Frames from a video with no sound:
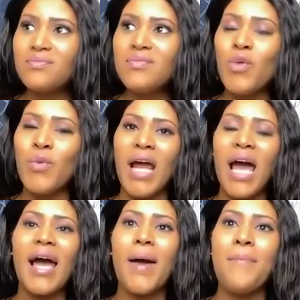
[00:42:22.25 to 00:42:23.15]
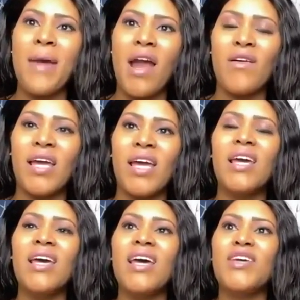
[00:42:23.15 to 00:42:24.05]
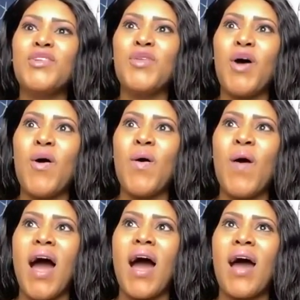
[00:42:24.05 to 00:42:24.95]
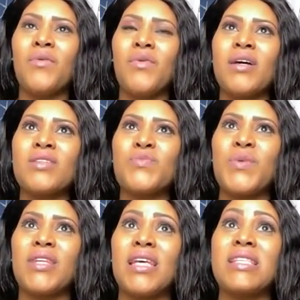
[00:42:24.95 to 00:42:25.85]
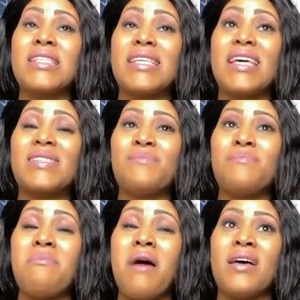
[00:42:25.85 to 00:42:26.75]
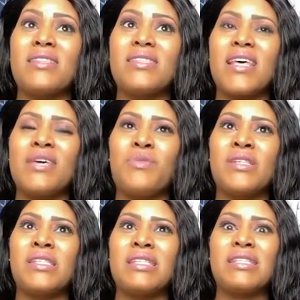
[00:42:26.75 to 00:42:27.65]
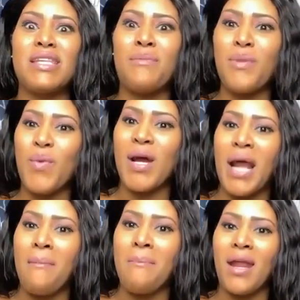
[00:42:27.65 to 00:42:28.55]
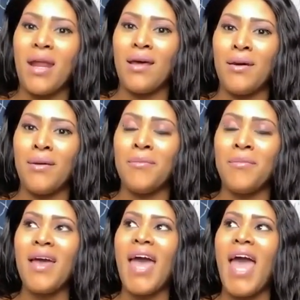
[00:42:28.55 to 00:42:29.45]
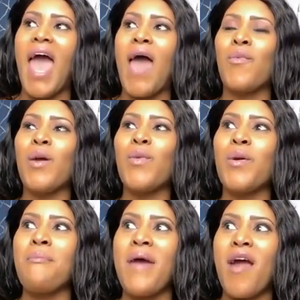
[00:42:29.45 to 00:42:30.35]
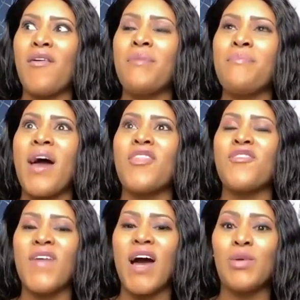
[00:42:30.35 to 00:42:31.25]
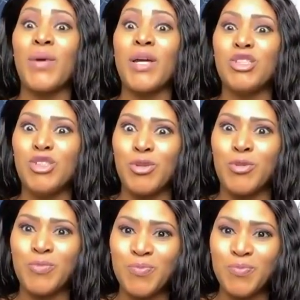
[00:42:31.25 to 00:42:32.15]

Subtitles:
when I got married, I was within 6 months. It was December when I met him, and we were married by the following June.